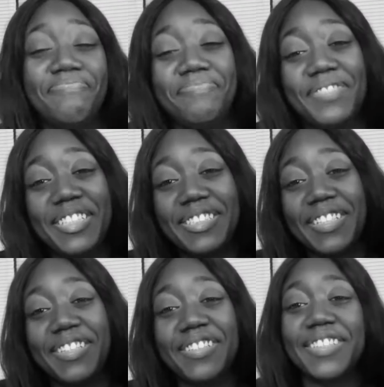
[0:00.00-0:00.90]
It's
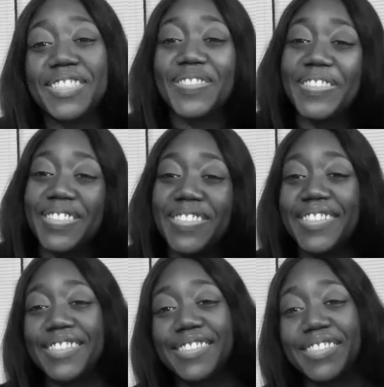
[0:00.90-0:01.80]
cute because we still
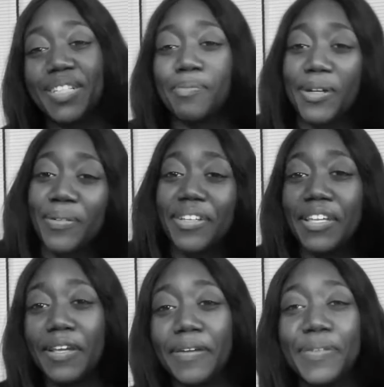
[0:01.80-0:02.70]
get to see Mo and
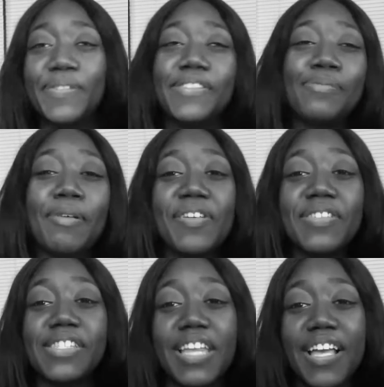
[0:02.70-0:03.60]
Q's
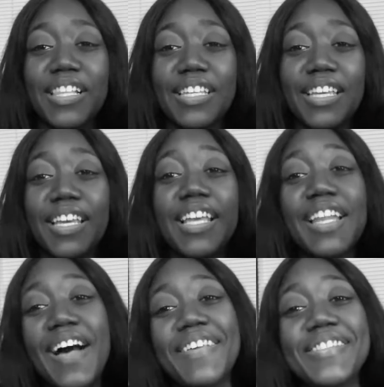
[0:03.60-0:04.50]
personality. And
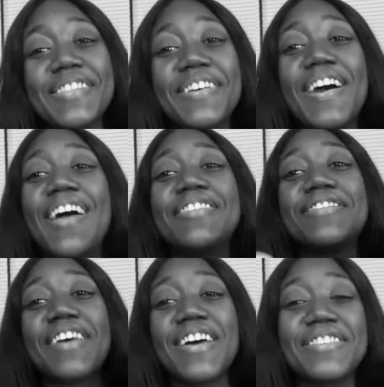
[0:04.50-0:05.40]
also, as
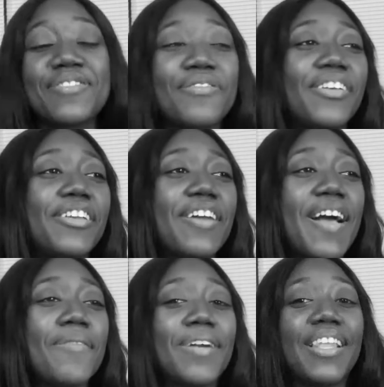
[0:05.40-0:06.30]
a reader,
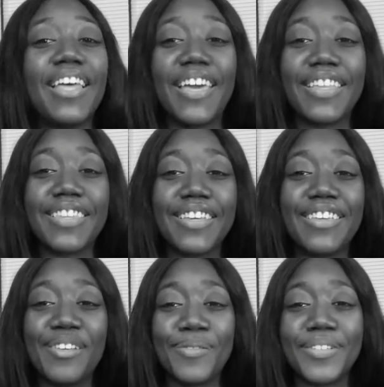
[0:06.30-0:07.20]
I'm glad that
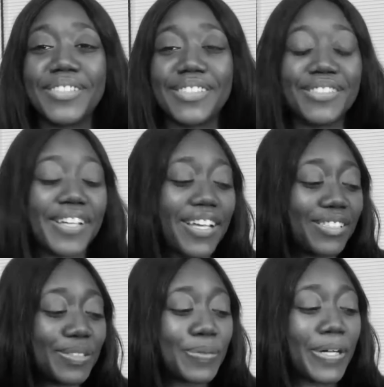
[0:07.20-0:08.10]
Cupid still has
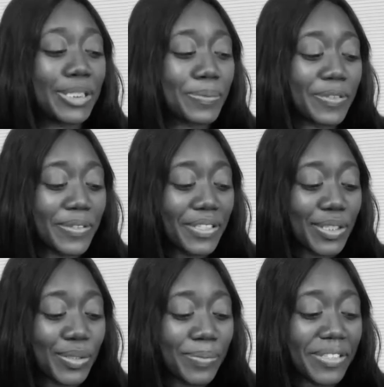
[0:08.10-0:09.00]
to watch Mo and
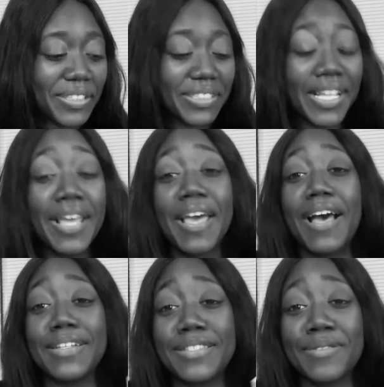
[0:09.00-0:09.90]
Q, because I
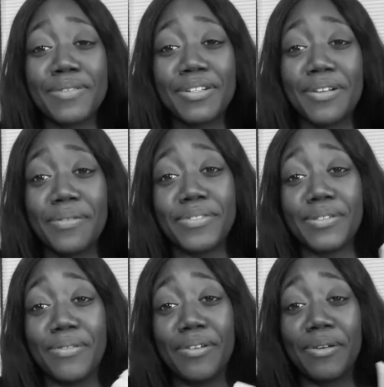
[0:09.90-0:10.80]
still want to know what's
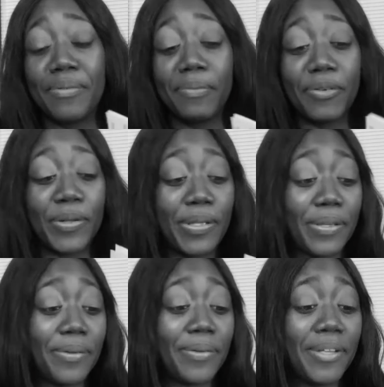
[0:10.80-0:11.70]
going on with Mo and Q.